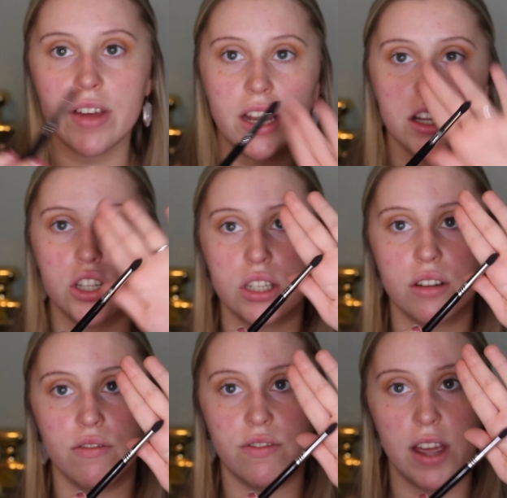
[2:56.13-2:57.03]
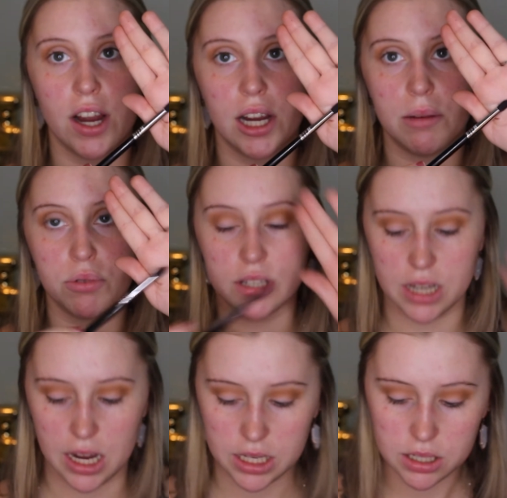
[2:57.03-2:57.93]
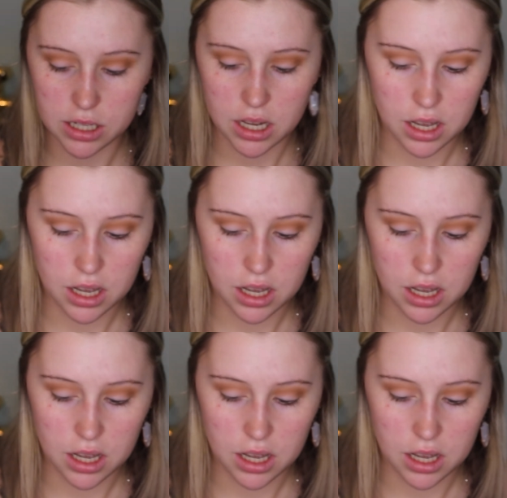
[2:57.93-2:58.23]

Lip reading: and it's just a very precise